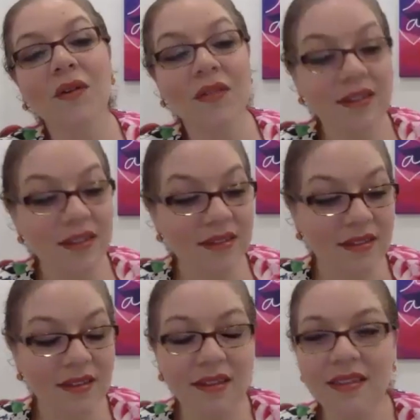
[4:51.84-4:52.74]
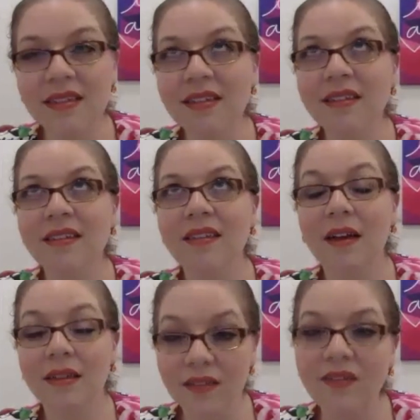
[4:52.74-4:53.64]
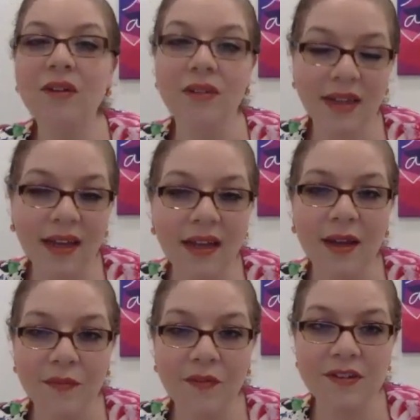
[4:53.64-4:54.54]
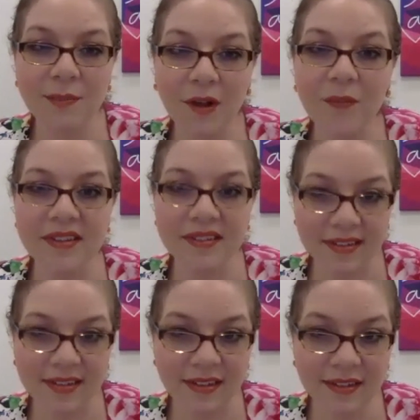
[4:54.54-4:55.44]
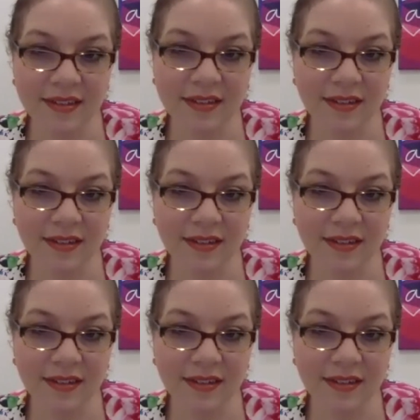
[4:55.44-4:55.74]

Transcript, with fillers: this is a difficult time for small businesses,